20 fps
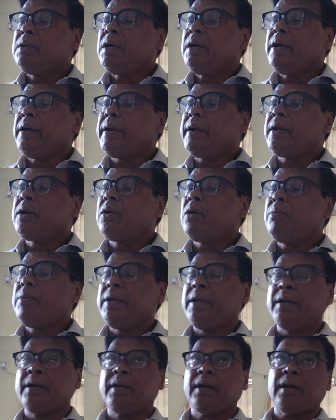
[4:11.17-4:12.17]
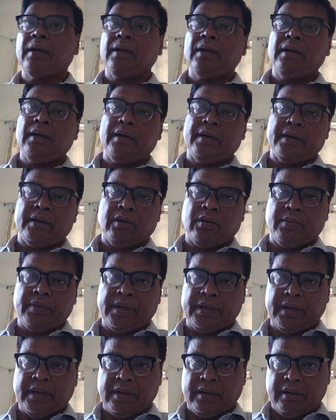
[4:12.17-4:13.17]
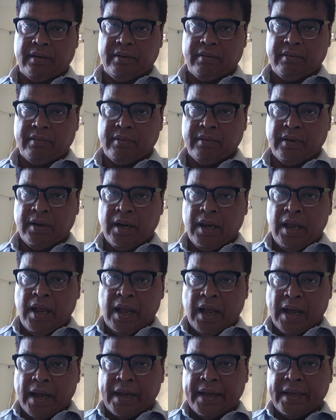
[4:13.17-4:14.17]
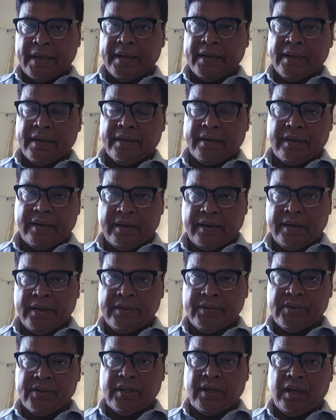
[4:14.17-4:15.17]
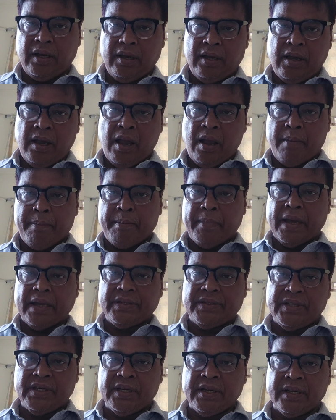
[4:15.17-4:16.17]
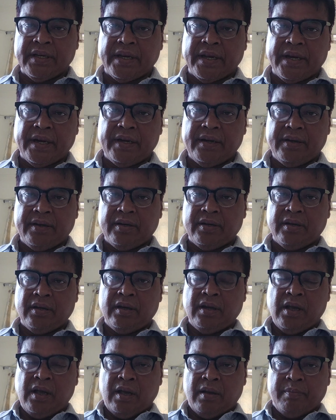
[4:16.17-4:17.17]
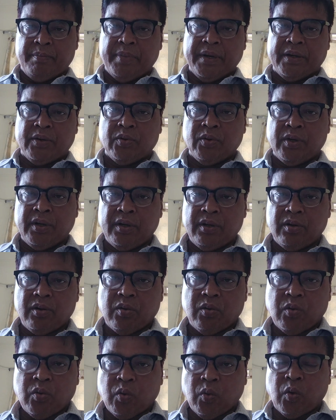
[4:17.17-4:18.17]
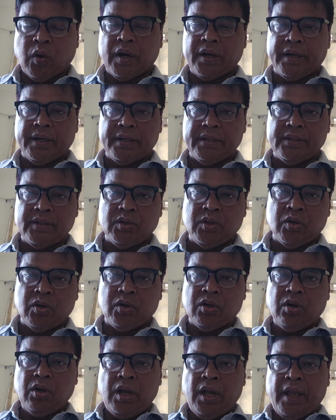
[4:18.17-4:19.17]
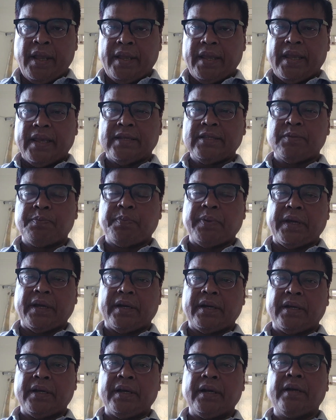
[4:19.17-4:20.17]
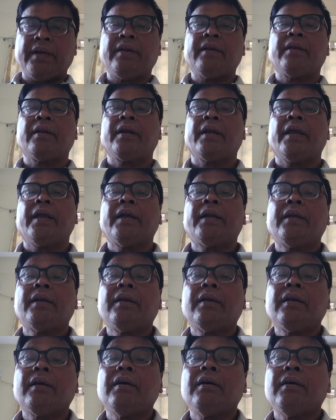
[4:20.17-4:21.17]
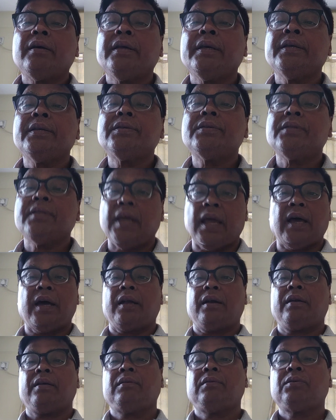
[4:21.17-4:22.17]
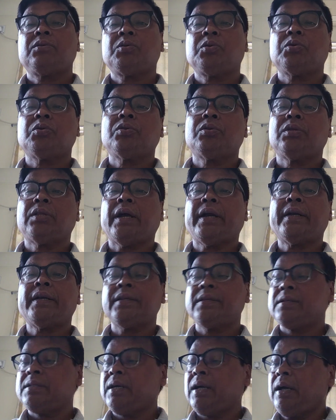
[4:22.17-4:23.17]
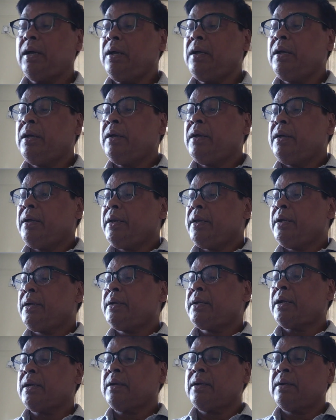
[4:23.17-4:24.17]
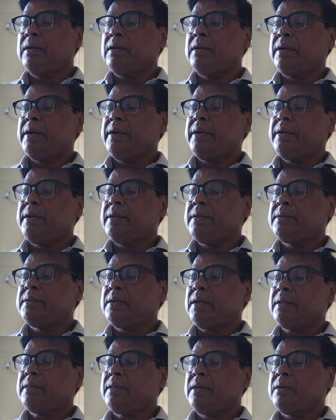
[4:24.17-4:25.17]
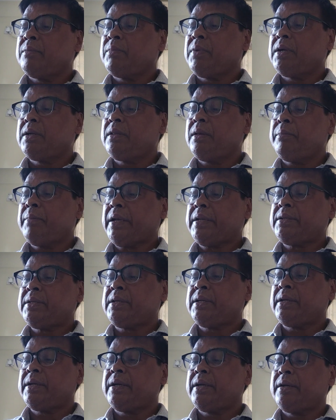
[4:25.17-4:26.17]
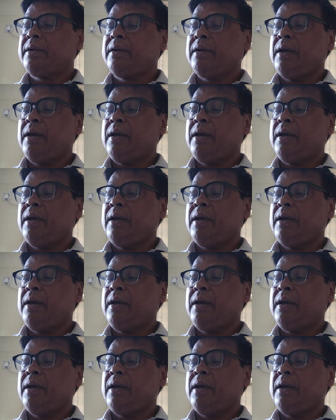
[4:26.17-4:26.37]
internal rate of return. IRR is the matching rate between what is your expected rate is there. So that is the internal rate, is nothing but the matching rate.